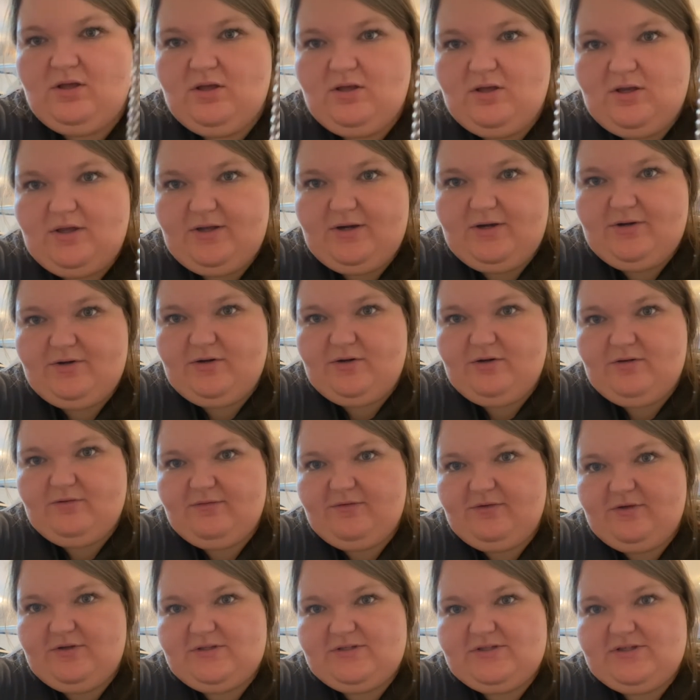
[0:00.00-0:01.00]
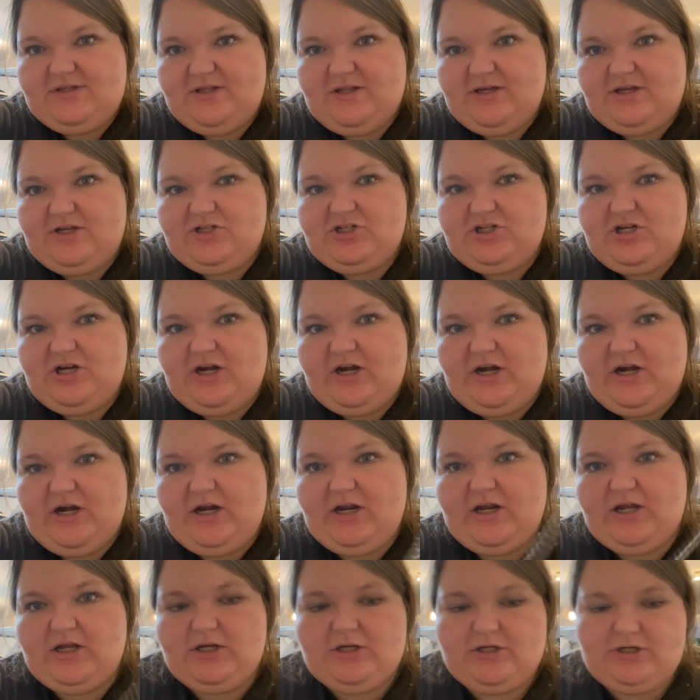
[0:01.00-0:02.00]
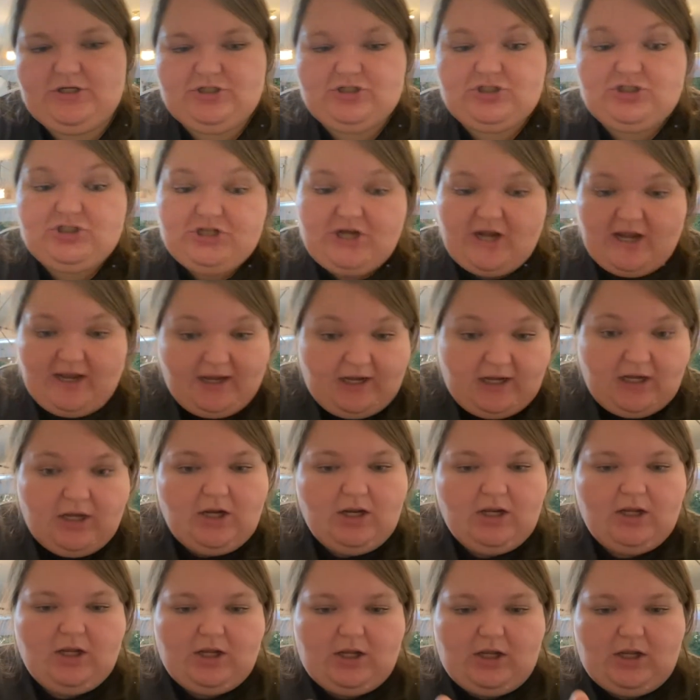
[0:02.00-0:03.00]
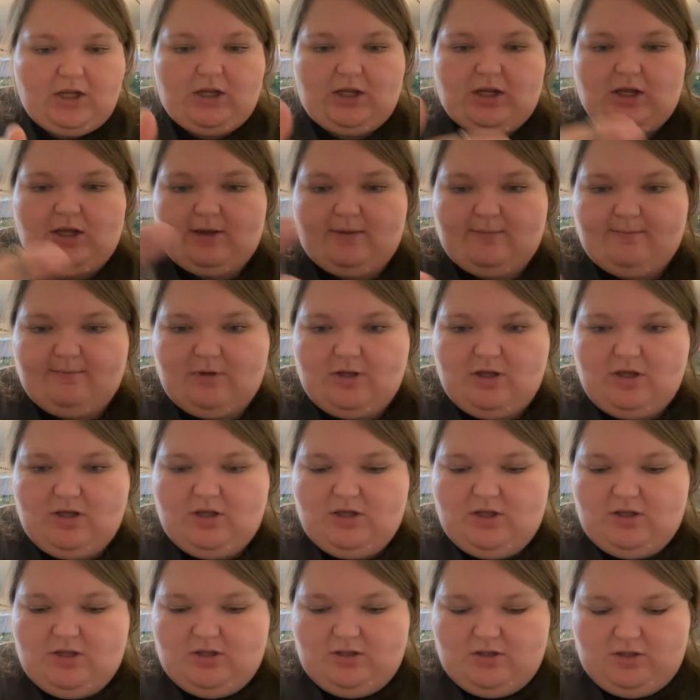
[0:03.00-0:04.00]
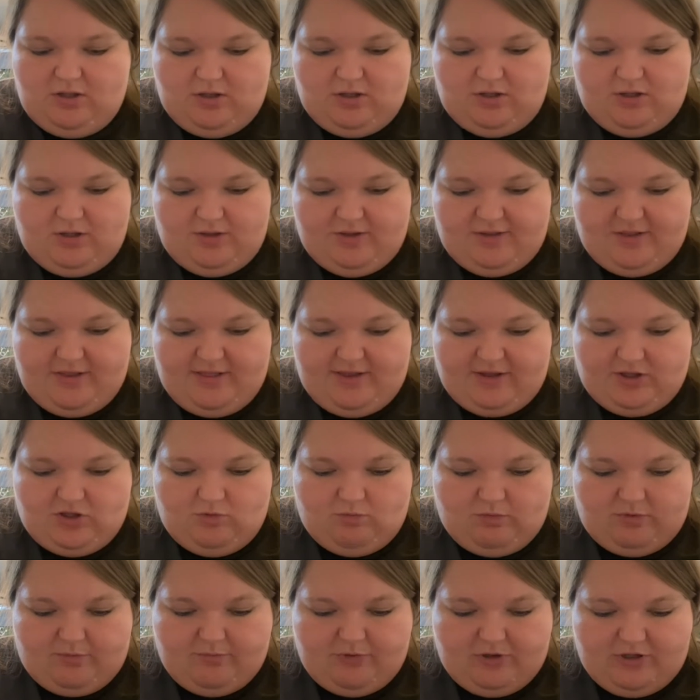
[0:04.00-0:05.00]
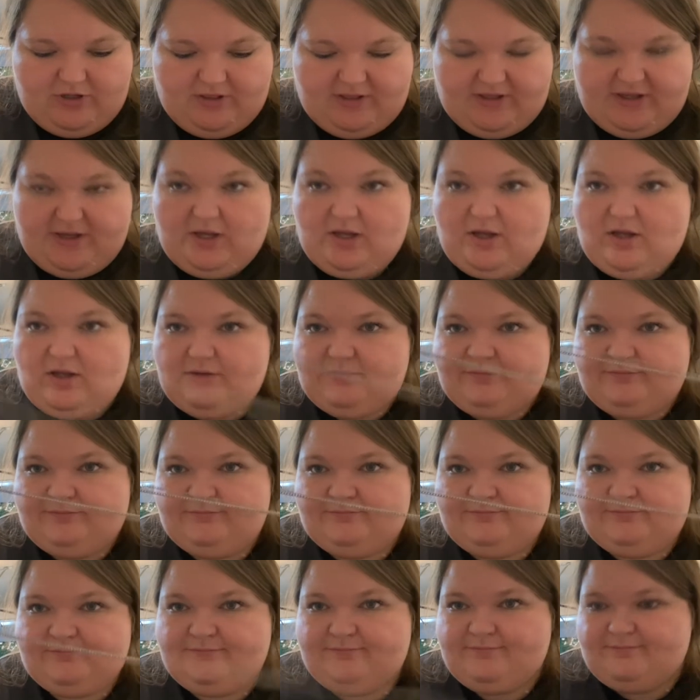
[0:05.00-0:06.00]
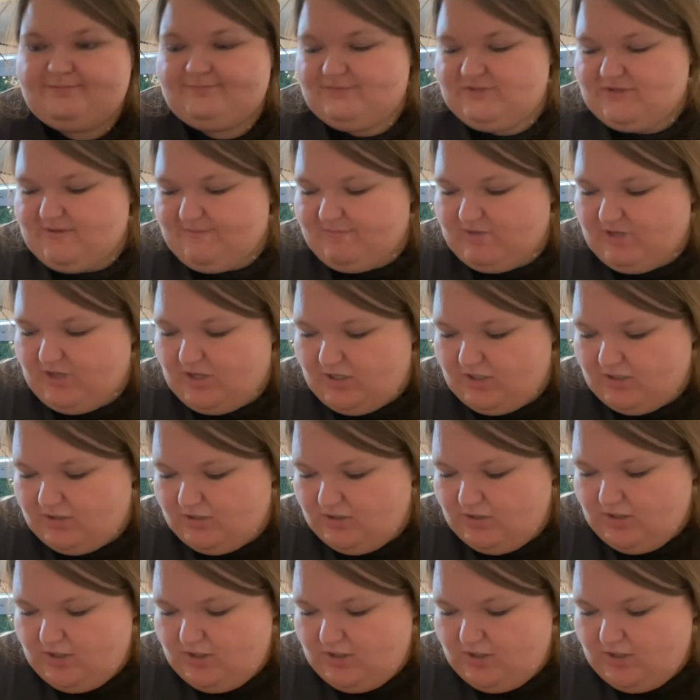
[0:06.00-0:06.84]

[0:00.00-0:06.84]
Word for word: I don't know if you can see like a generic chain um, that like you would put like a something on.